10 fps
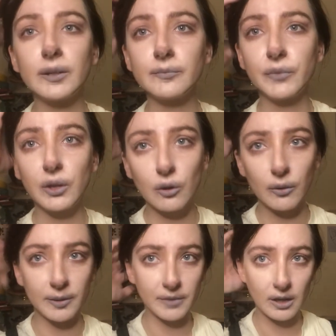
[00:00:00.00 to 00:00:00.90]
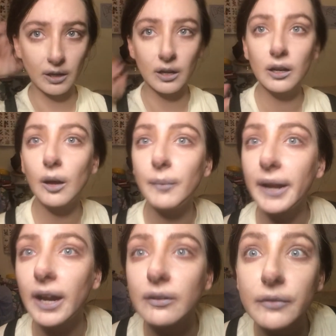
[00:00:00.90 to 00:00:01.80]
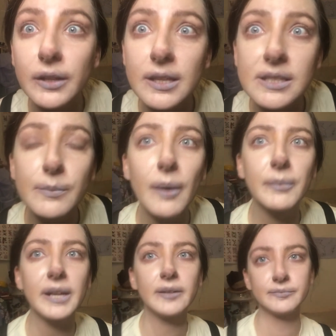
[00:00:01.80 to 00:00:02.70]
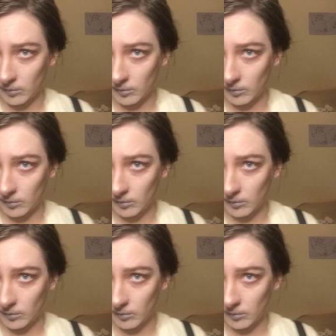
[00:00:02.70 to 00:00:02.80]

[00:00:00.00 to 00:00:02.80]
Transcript: you know, I'm not gonna cut my hair for this puppy.